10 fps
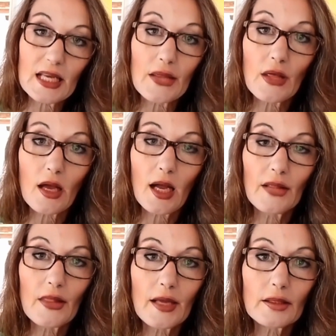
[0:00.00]
together,
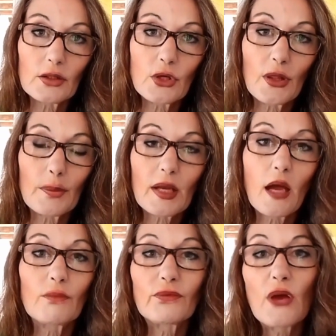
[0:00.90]
and they
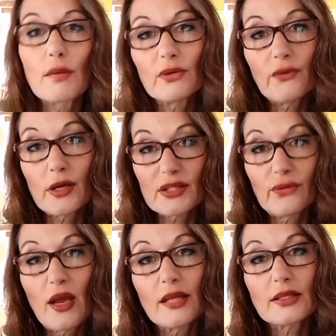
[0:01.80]
become firm and fast
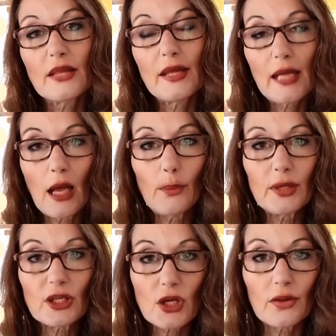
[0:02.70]
friends, and they help
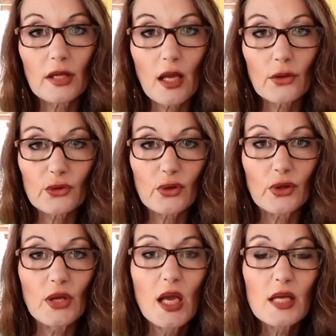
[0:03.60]
each other get
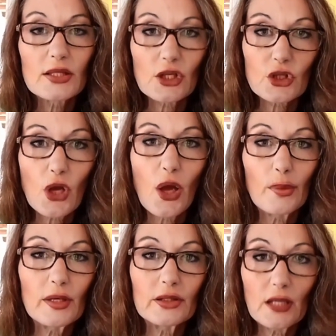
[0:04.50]
through such
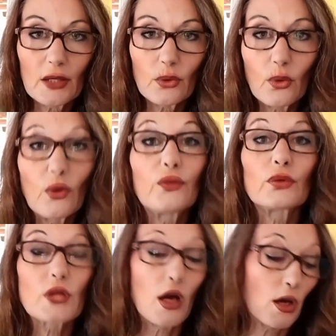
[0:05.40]
turbulent and awful
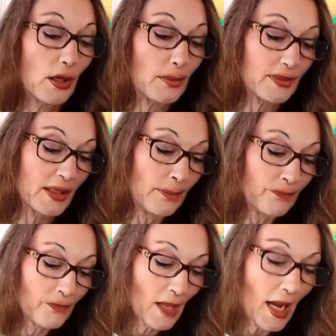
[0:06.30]
times.
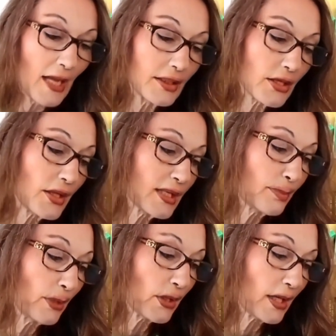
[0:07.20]
And this
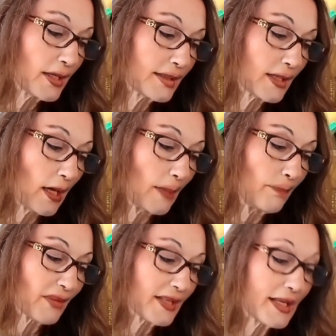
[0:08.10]
book is
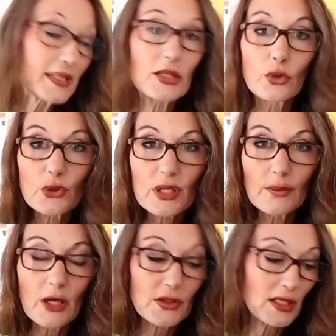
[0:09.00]
set in
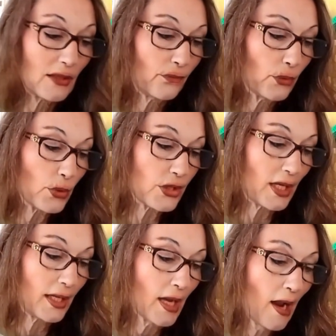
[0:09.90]
autumn
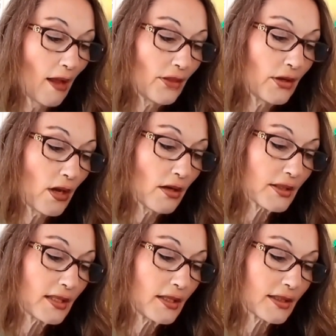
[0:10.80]
1940. The
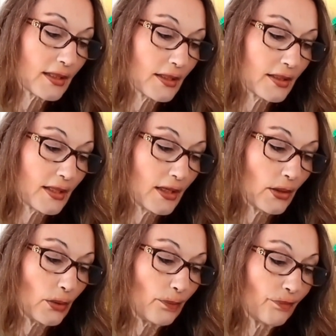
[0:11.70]
Nazis
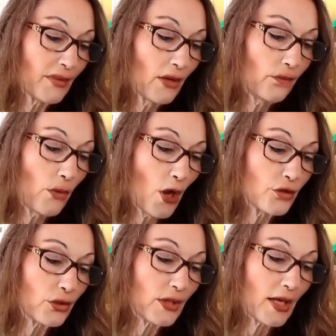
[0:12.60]
seal
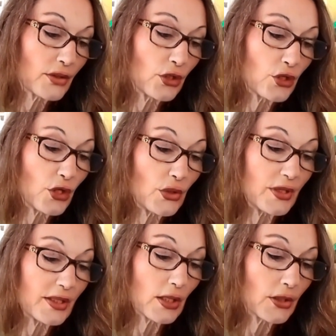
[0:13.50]
400,000 Jews
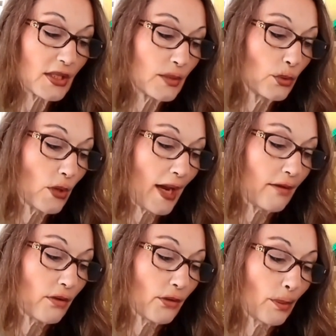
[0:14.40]
inside a small
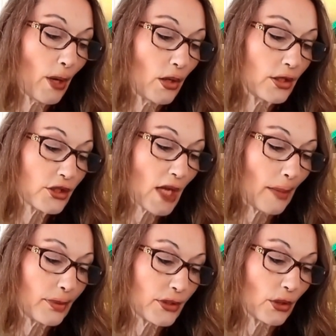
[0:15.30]
area of the Polish
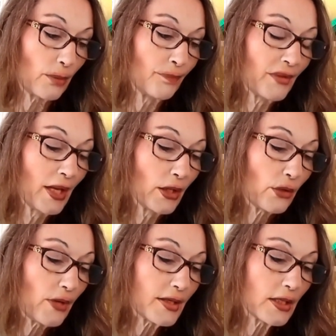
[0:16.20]
capital,
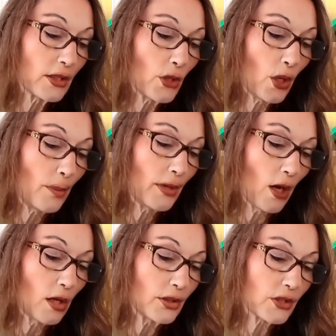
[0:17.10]
creating an urban
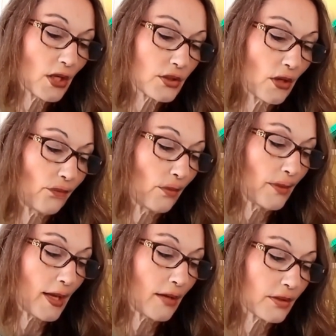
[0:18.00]
island cut off from
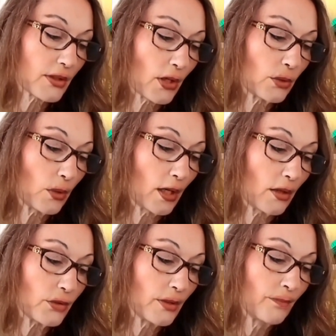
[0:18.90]
the outside
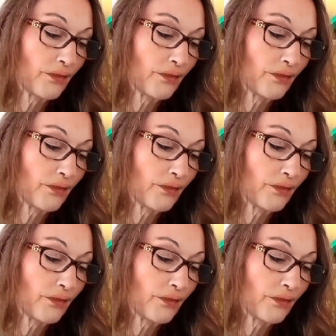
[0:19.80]
world.